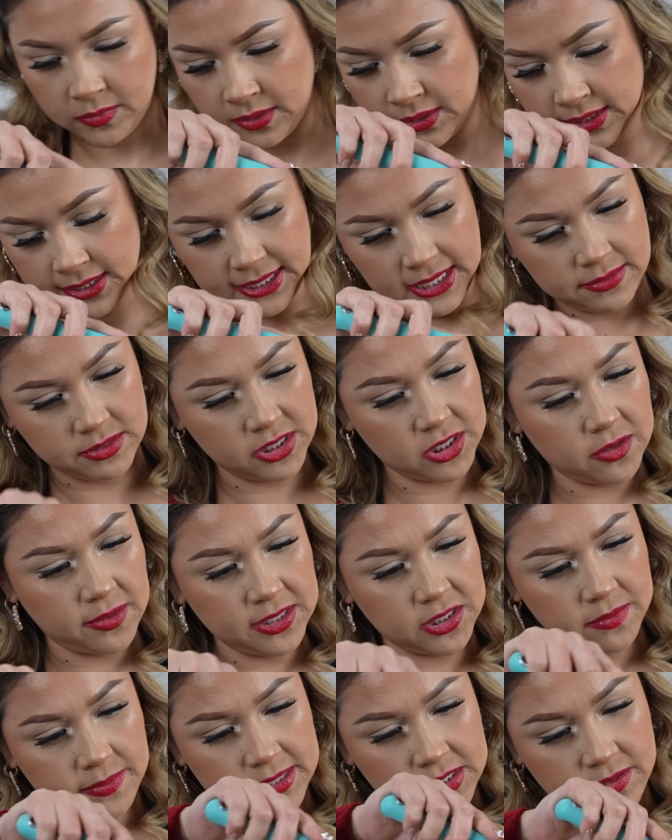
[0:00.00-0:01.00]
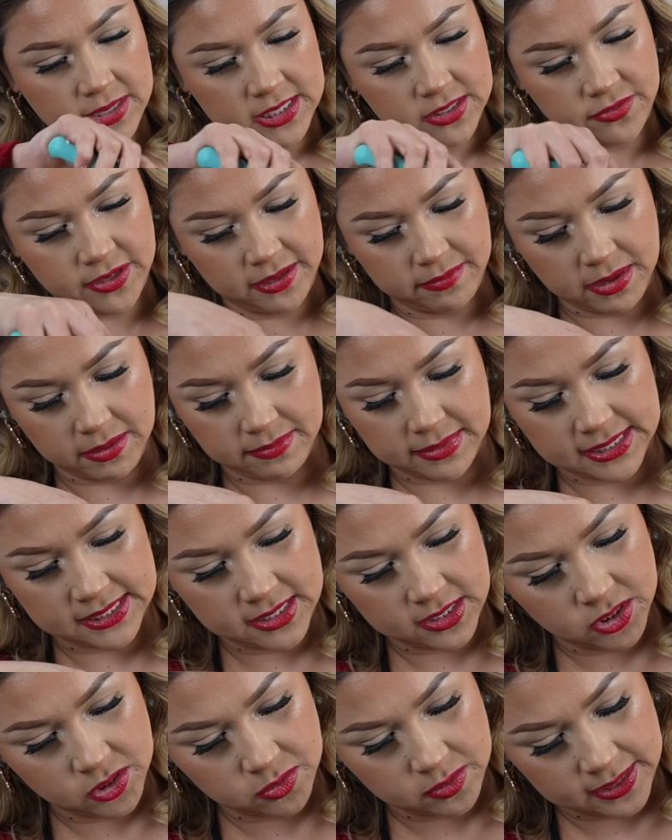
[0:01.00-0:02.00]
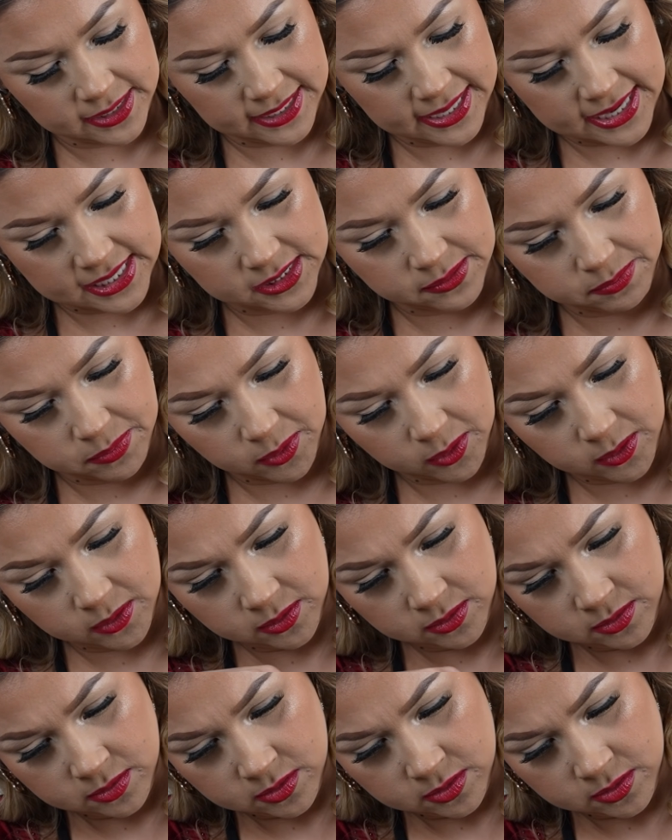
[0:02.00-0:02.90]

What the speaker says: Okay, now I'm just going to be transferring my masa to a glass bowl.